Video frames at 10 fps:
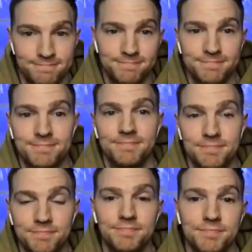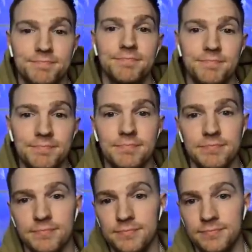
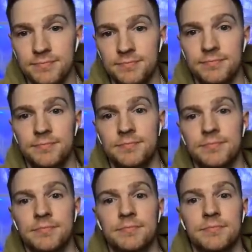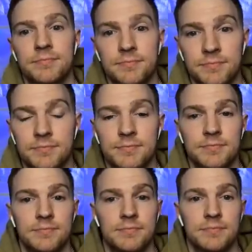
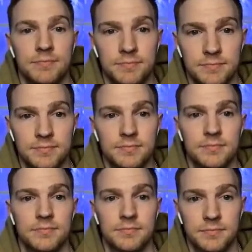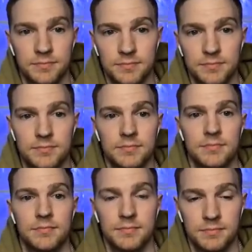
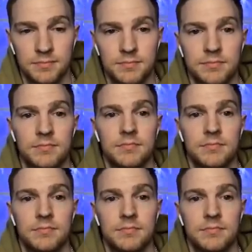No words are spoken by the person on screen.